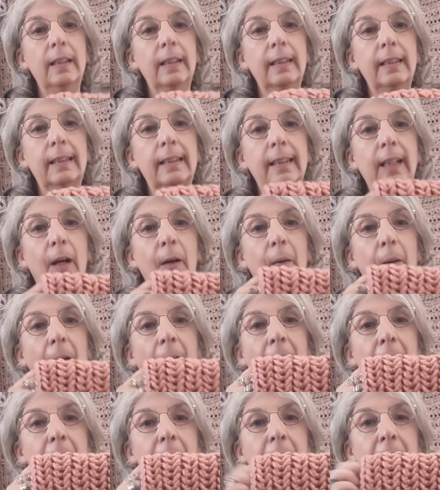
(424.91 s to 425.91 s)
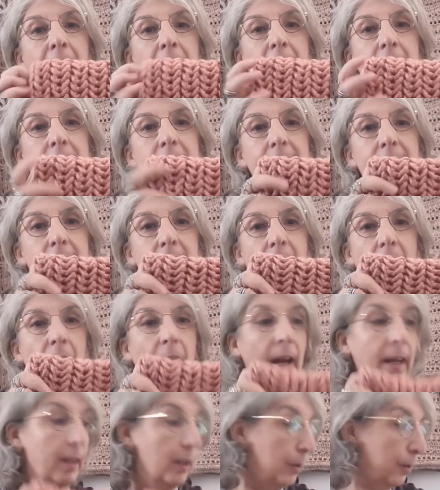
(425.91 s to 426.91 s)
So I made this scarf.
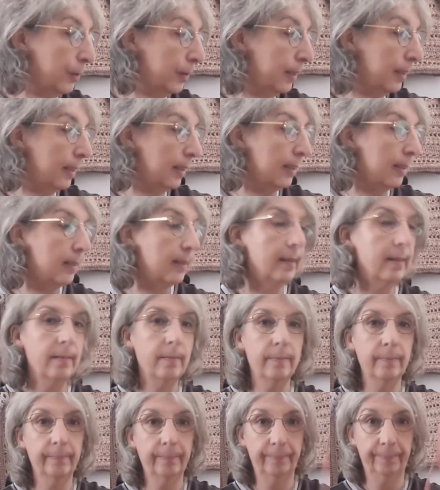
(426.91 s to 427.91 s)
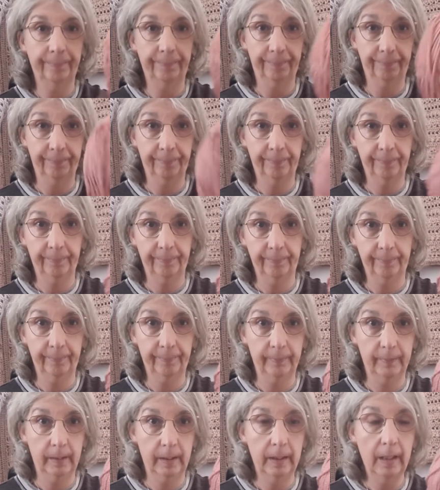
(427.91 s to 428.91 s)
I used this
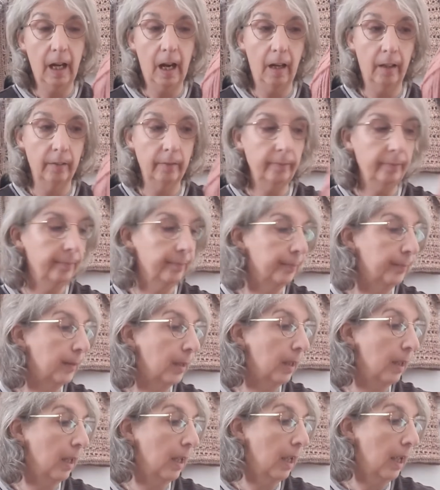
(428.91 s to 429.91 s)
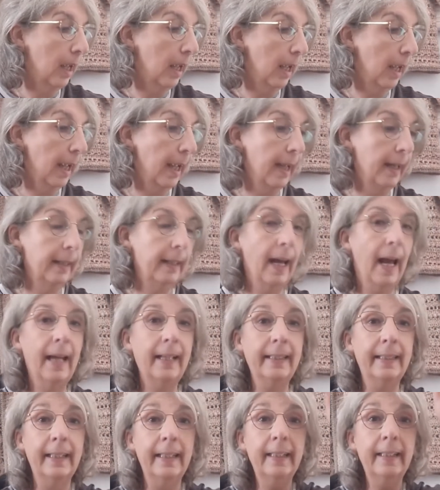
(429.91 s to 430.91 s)
yarn, and
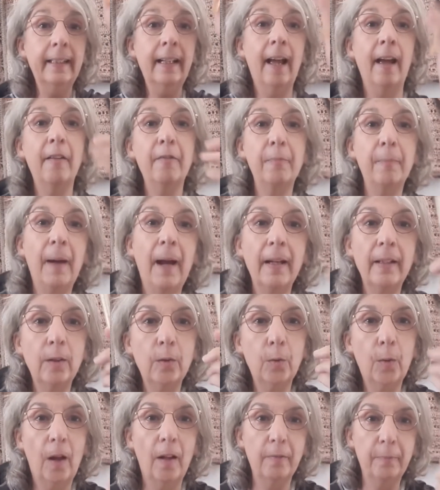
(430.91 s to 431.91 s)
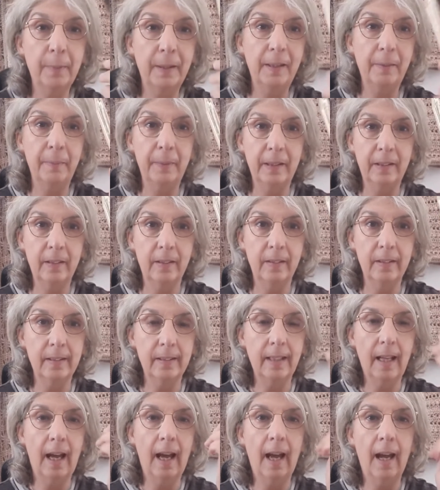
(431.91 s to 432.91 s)
I didn't have my 12
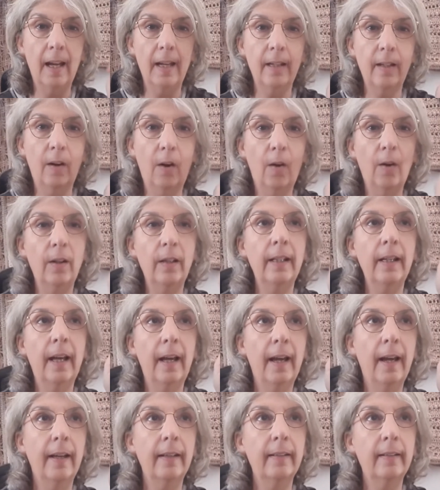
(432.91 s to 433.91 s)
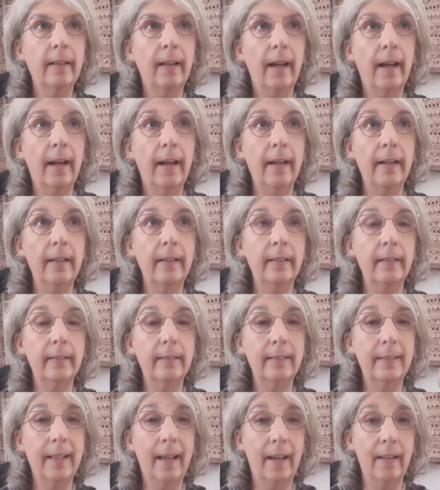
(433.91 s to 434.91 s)
millimeters. I only had a
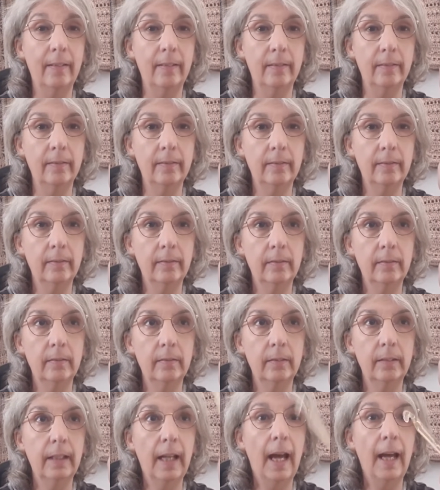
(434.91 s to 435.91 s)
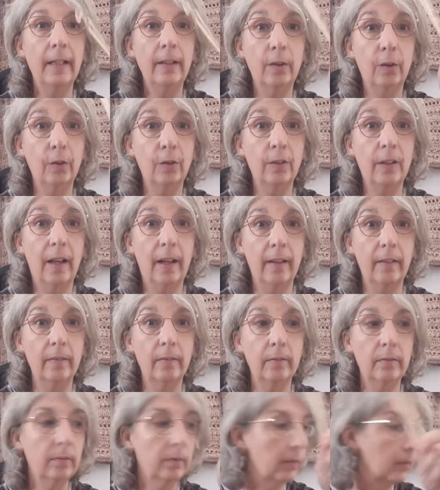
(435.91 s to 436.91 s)
9 or
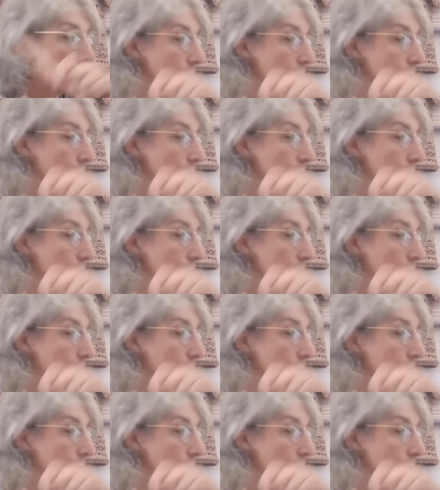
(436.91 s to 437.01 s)
10.